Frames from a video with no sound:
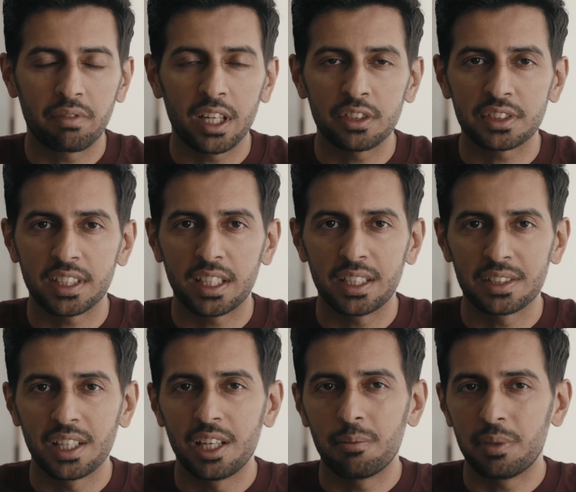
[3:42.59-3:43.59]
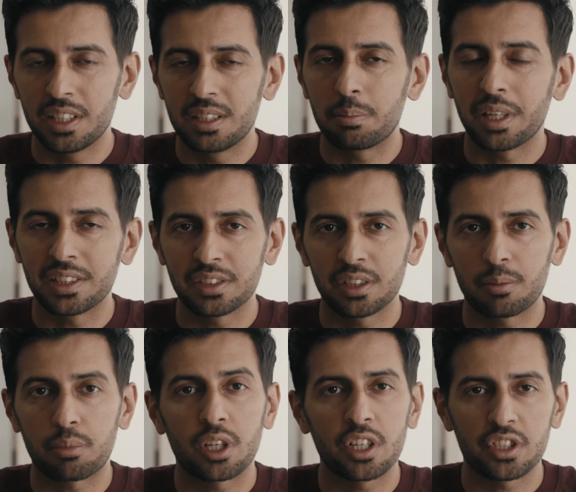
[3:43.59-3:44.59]
file size, but it depends on the
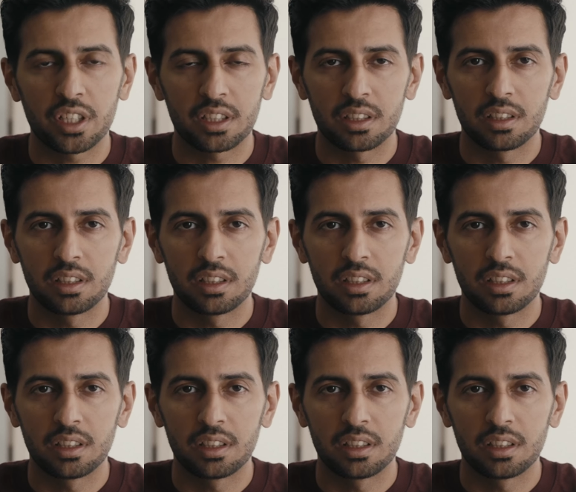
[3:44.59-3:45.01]
project.